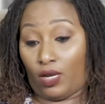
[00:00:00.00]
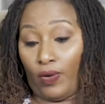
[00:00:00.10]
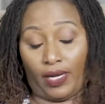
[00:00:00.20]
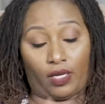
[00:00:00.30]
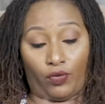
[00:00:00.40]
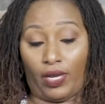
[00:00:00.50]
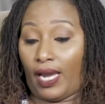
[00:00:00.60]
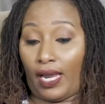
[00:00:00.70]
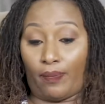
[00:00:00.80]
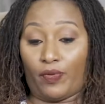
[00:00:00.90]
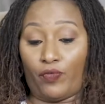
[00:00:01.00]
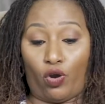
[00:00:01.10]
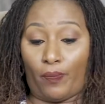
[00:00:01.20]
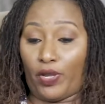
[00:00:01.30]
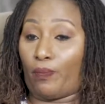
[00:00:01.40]
they're quick. If you ain't got a, if you
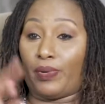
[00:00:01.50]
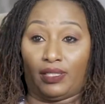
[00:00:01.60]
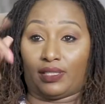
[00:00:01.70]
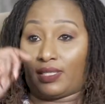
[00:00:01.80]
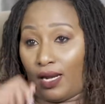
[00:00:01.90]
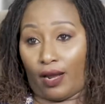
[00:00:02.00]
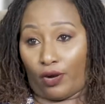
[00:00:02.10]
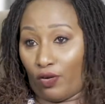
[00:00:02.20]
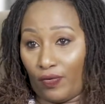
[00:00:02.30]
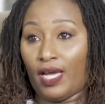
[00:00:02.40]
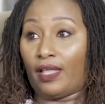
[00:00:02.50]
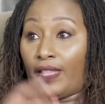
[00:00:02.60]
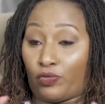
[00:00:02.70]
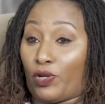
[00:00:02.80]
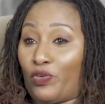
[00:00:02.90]
don't pay your bill, cut off.
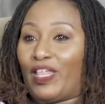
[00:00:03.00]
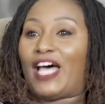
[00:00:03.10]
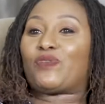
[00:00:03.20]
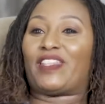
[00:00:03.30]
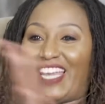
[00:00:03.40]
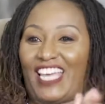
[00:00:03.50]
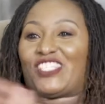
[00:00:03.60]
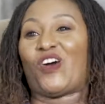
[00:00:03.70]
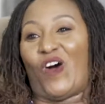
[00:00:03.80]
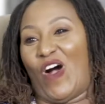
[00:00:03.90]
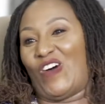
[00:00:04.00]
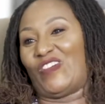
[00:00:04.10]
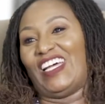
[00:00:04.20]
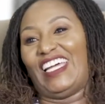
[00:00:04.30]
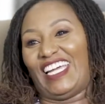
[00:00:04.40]
That's when you. That's when the lights go
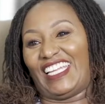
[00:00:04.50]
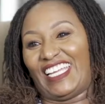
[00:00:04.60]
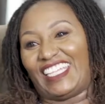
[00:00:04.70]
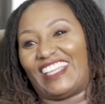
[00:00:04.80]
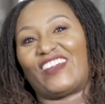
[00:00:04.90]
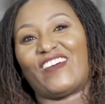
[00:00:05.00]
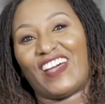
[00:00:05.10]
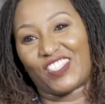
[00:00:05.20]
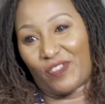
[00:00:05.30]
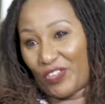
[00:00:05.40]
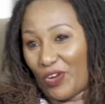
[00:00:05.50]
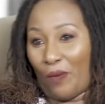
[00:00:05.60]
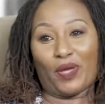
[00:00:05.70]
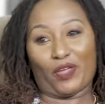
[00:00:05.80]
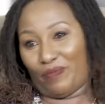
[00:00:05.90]
off. Mm-hmm. And then in the mm-hmm. U.S., when you
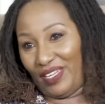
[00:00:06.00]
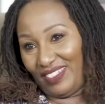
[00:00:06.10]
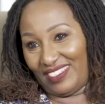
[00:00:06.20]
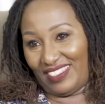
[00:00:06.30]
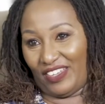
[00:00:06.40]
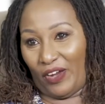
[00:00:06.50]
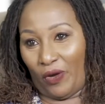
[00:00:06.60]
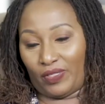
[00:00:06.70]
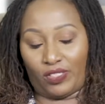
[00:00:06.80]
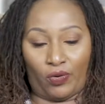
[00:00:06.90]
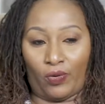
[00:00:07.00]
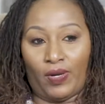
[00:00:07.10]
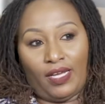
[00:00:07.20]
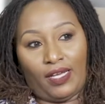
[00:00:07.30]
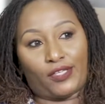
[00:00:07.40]
don't pay your bills, okay. you know.
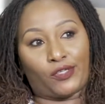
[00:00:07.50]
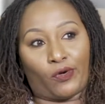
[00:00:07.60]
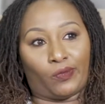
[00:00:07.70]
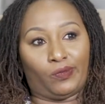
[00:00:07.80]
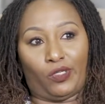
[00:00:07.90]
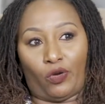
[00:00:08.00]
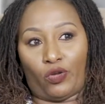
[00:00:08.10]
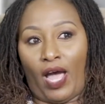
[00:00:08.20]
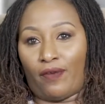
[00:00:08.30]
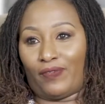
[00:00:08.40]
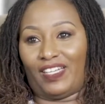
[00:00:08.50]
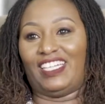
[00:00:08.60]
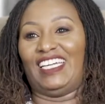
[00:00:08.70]
So so you know you have.